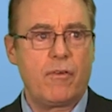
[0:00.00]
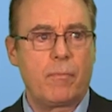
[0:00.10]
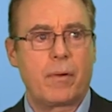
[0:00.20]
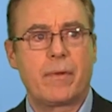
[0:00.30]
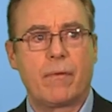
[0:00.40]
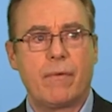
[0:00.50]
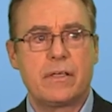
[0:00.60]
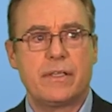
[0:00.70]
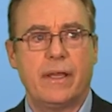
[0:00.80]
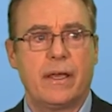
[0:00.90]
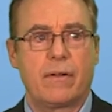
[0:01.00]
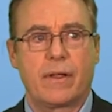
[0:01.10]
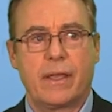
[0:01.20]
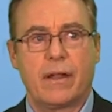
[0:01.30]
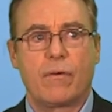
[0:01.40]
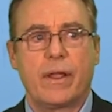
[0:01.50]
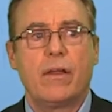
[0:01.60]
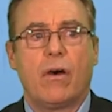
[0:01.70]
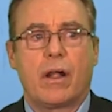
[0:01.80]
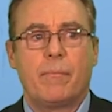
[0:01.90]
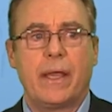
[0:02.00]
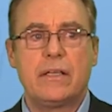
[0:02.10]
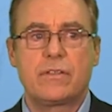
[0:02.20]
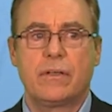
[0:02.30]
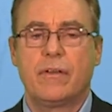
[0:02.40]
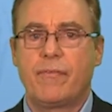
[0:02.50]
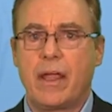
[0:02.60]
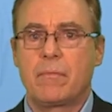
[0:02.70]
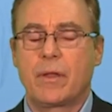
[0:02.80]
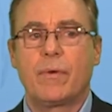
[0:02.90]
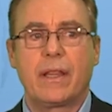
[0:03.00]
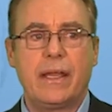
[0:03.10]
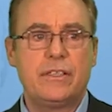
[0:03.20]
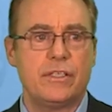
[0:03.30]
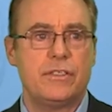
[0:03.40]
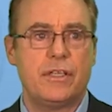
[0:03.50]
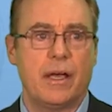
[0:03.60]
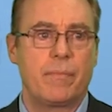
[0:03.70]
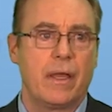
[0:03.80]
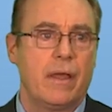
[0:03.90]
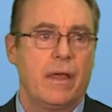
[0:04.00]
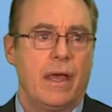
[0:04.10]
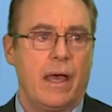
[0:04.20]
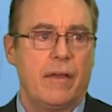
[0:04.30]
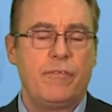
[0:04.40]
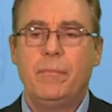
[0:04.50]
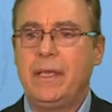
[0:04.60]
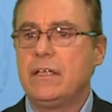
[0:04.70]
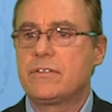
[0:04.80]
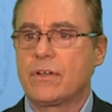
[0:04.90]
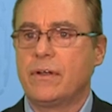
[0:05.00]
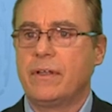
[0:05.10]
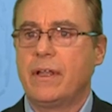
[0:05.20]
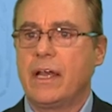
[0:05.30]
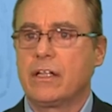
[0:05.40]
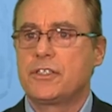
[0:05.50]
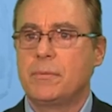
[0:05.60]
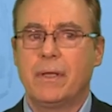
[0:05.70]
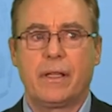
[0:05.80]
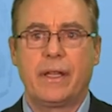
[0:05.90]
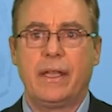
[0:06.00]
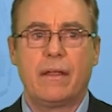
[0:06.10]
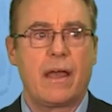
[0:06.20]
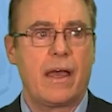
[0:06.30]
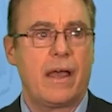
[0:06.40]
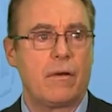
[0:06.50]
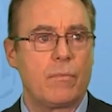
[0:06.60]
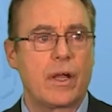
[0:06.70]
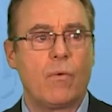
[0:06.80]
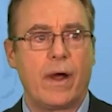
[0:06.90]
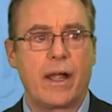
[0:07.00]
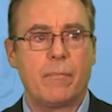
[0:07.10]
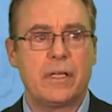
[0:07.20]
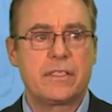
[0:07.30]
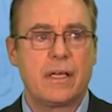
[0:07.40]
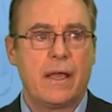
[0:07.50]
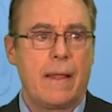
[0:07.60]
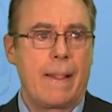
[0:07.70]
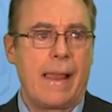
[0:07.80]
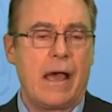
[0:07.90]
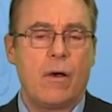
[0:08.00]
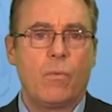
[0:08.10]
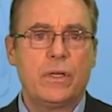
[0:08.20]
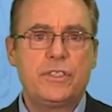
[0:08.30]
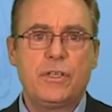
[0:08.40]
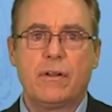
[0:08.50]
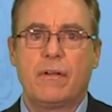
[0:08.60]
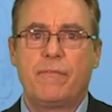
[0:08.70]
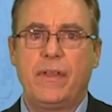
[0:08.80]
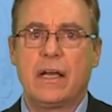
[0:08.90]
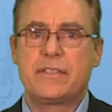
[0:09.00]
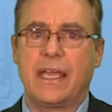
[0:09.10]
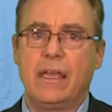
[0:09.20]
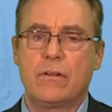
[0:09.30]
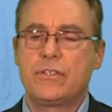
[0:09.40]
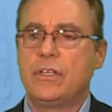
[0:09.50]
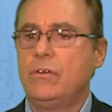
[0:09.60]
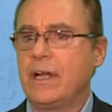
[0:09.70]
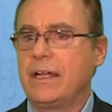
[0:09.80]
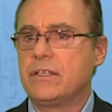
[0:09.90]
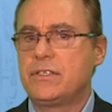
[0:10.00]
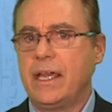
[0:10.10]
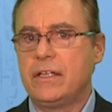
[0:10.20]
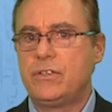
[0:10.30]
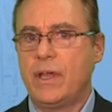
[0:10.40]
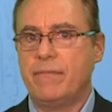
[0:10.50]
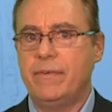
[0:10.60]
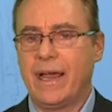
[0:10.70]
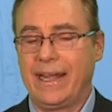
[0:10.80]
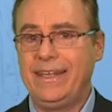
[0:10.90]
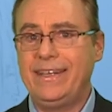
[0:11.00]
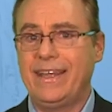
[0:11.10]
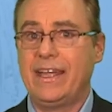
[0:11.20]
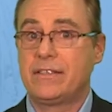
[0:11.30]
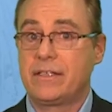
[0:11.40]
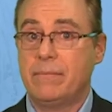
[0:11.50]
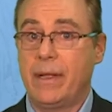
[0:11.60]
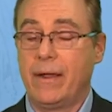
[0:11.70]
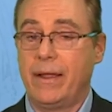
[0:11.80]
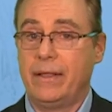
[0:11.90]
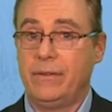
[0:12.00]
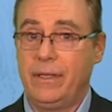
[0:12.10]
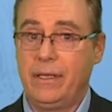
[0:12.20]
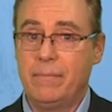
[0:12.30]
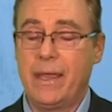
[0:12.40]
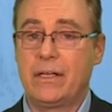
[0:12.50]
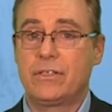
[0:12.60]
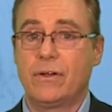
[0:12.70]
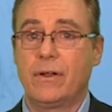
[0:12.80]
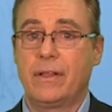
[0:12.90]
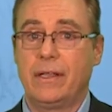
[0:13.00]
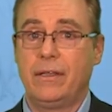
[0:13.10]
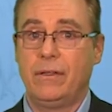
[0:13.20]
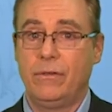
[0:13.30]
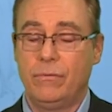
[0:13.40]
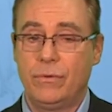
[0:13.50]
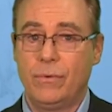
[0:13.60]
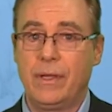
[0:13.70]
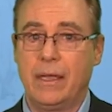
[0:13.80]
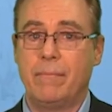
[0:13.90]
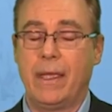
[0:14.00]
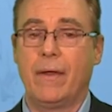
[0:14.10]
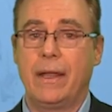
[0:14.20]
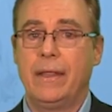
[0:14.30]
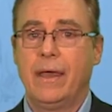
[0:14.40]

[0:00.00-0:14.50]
permanent resident or get a green card based on your family relationship if you meet certain eligibility requirements. Once your fiance enters the United States, you have 90 days to marry, and you need to make sure that you do get married